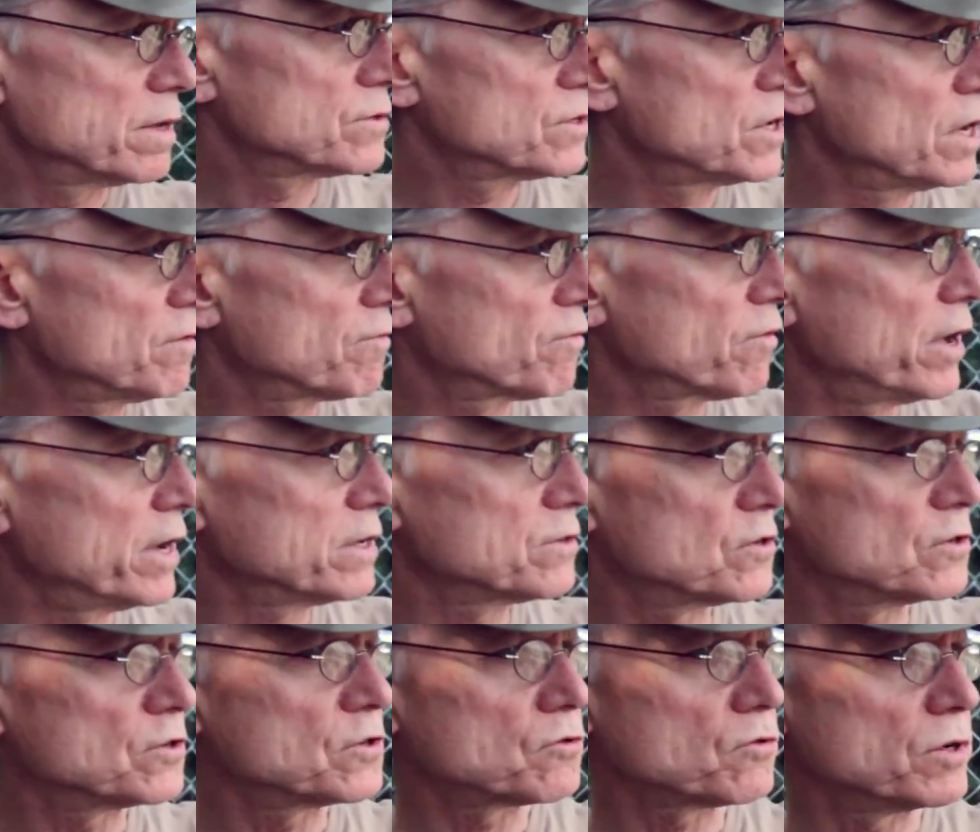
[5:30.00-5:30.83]
St.
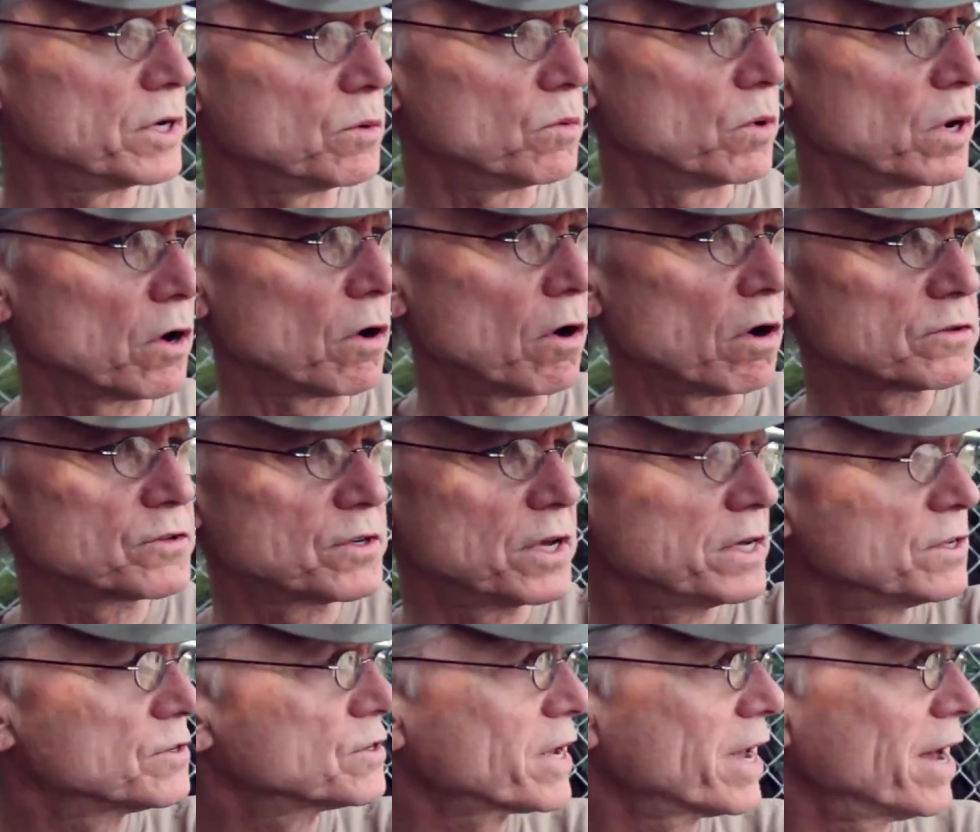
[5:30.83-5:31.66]
Francis Street, where All
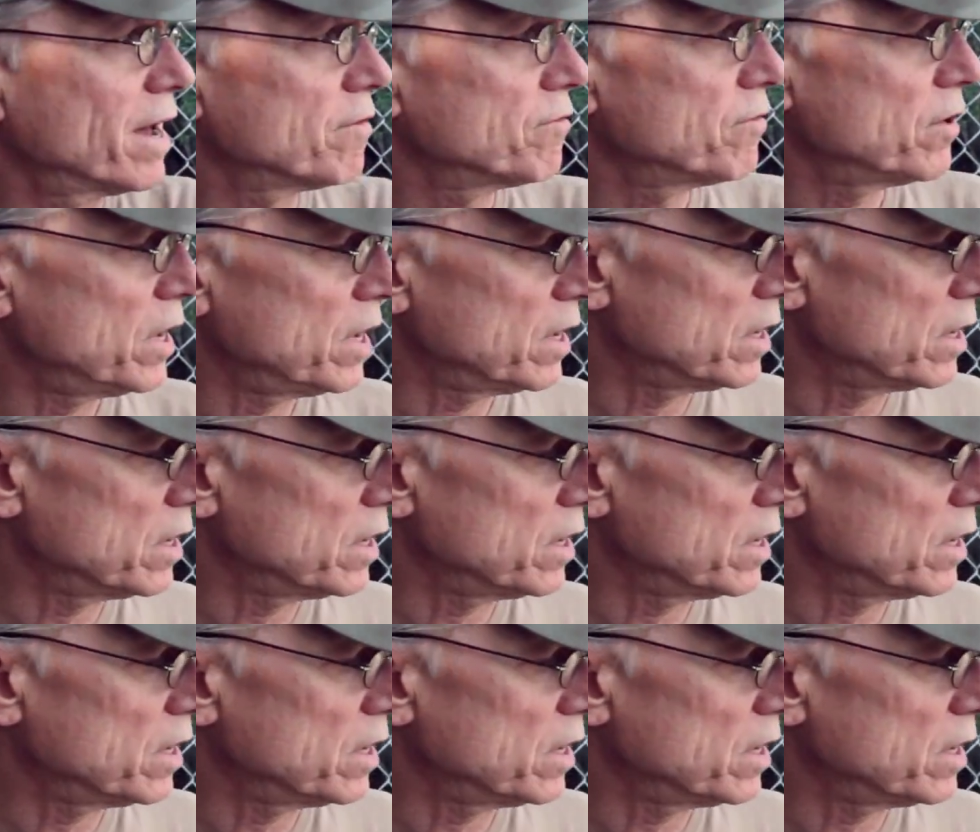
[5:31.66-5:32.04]
Saints Cafe